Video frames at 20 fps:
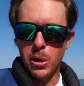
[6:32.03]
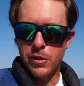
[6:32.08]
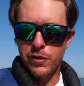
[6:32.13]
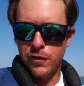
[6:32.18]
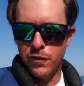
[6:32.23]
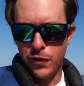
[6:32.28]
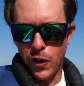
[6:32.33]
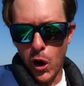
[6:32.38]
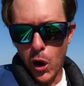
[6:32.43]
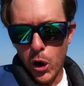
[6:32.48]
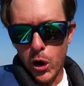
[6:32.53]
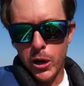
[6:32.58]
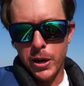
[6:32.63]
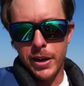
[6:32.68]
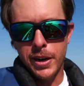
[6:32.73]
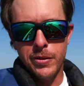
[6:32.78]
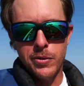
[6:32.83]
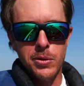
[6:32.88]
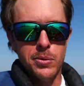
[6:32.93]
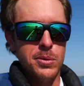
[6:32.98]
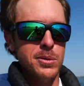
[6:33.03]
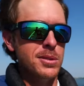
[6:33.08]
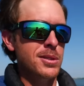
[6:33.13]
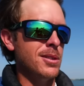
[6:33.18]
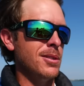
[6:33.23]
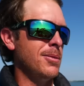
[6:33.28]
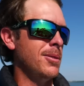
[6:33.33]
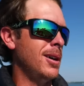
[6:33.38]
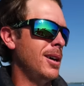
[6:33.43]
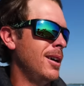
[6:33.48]
farting every once
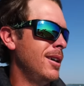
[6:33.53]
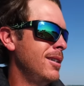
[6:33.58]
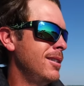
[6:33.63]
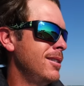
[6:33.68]
in a while.